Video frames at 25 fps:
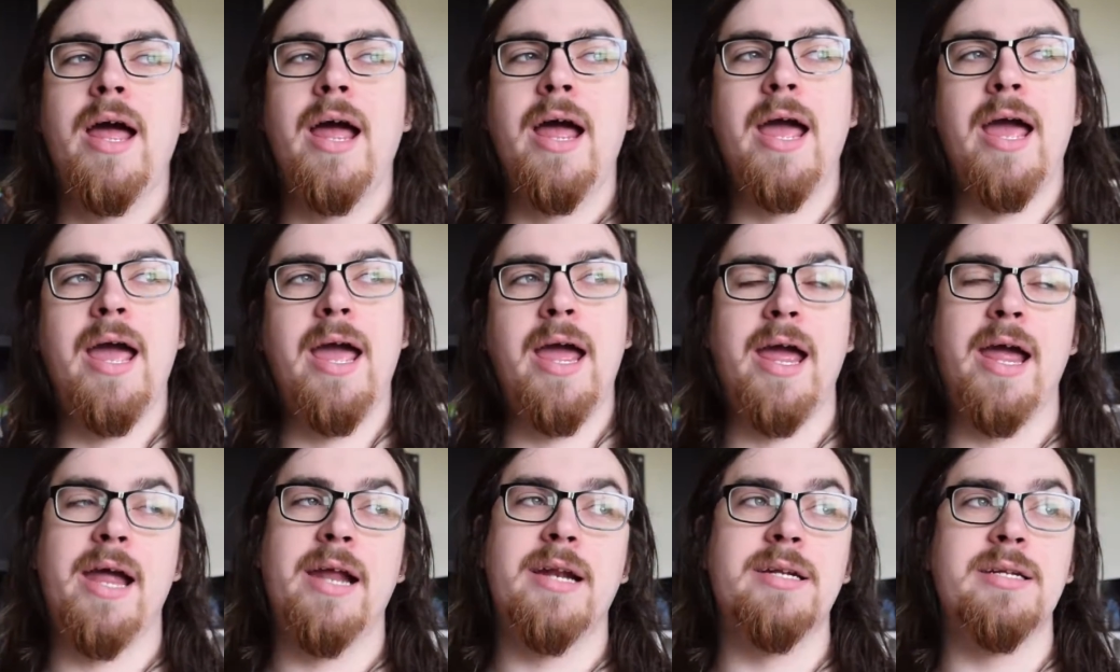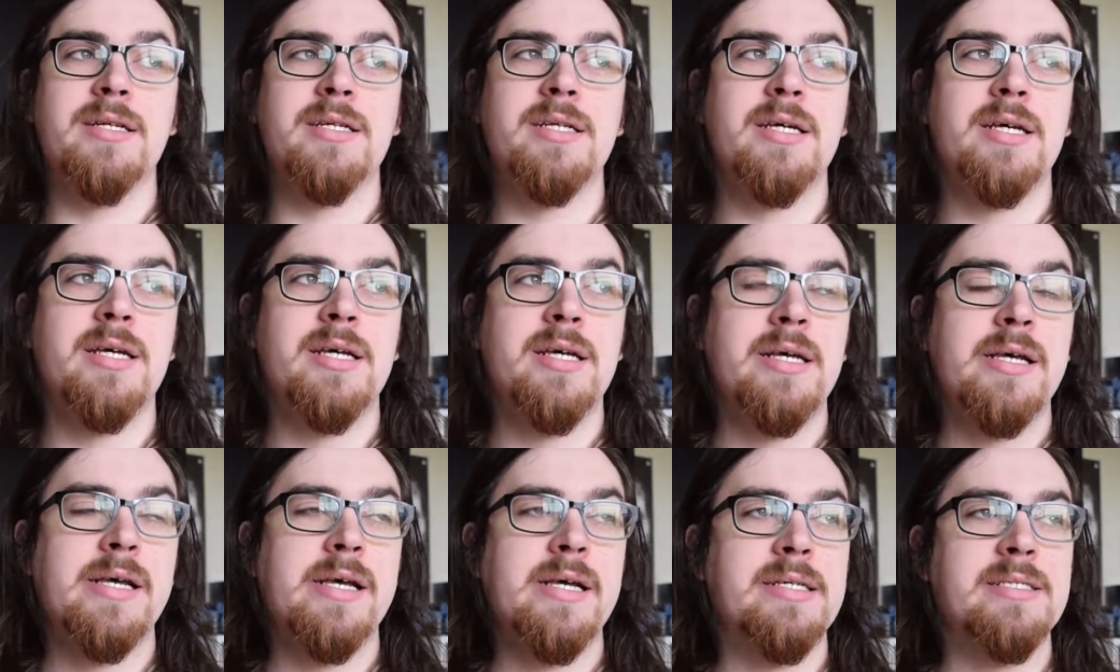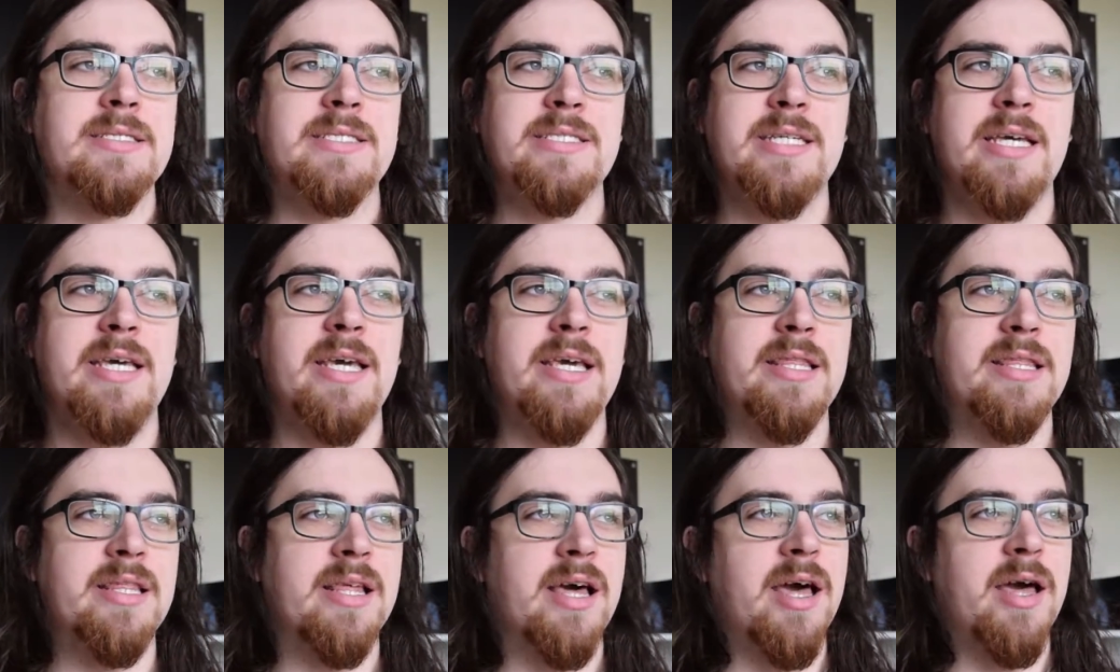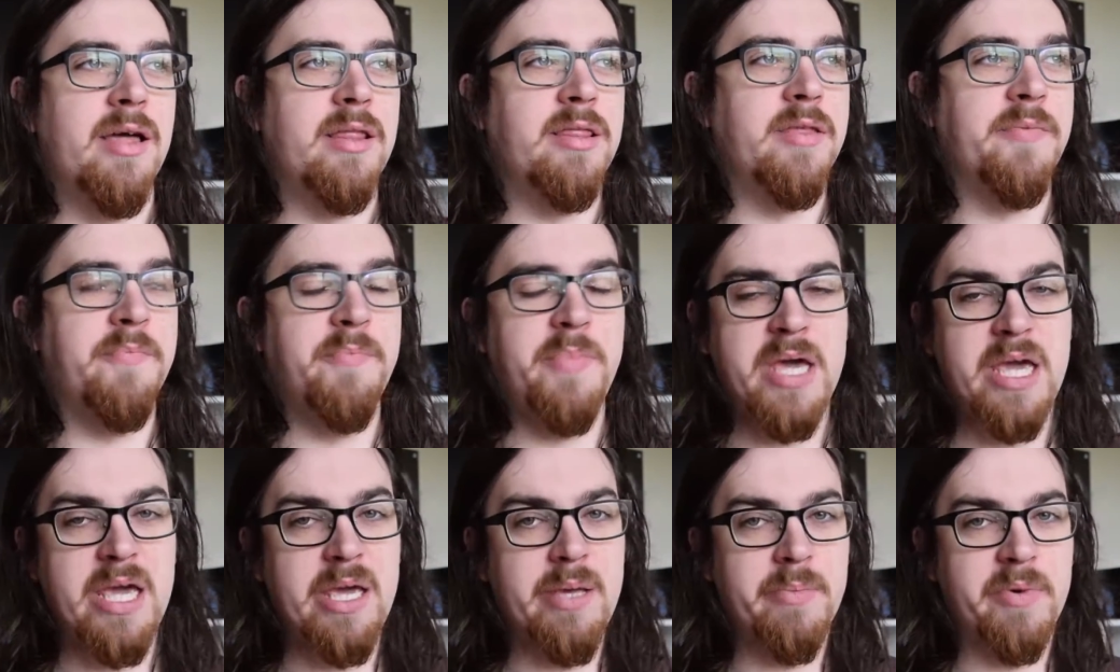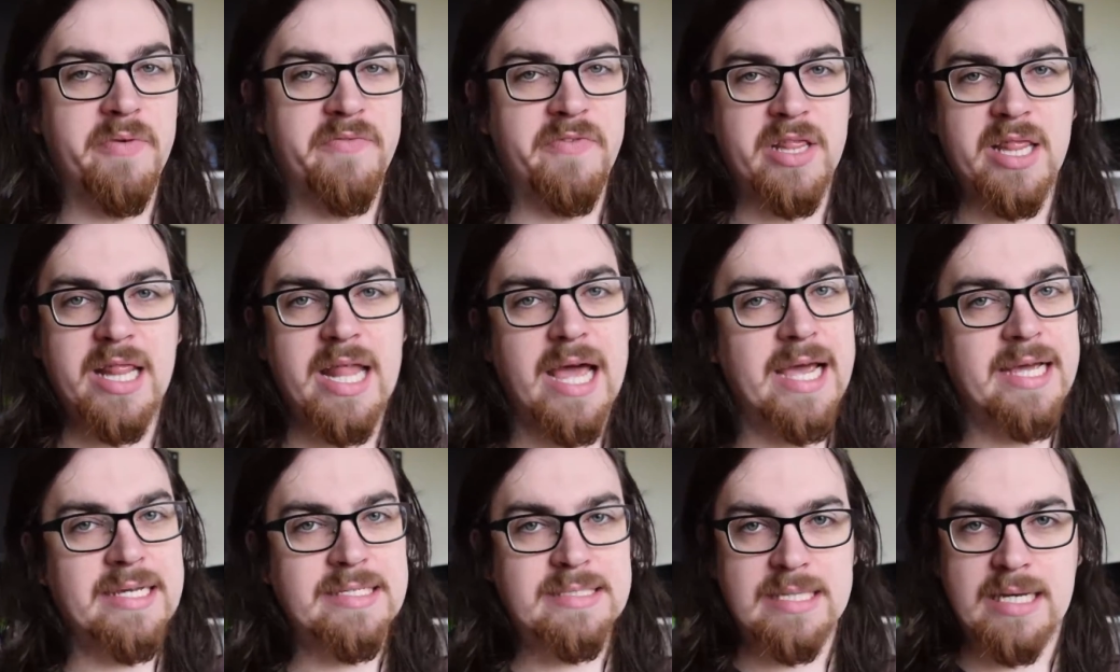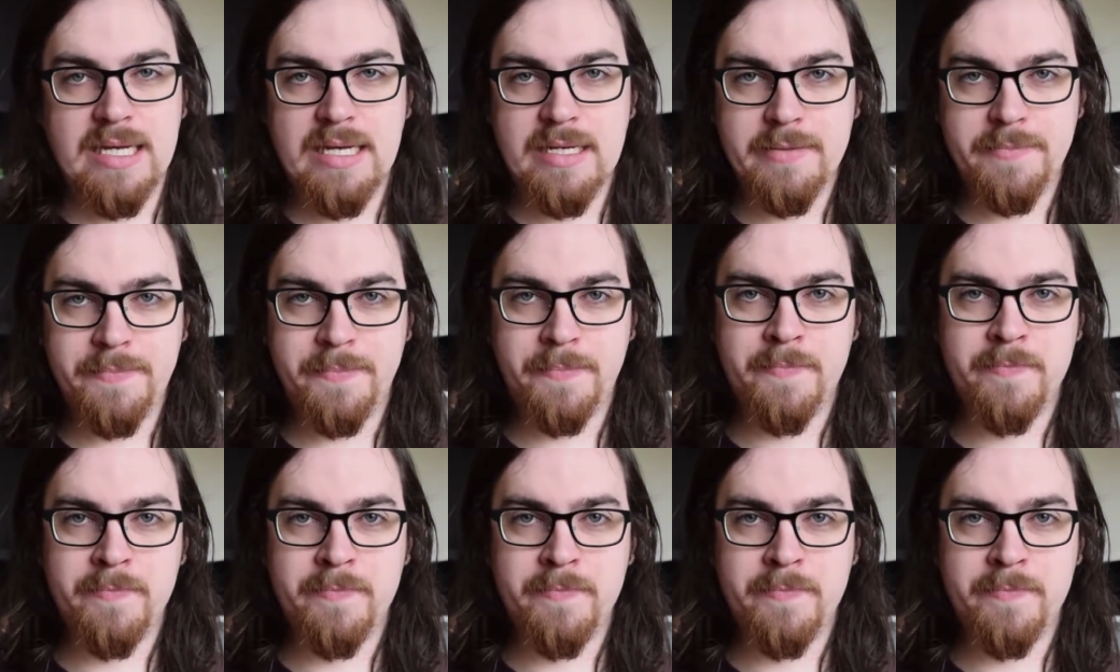and see the beam of a laser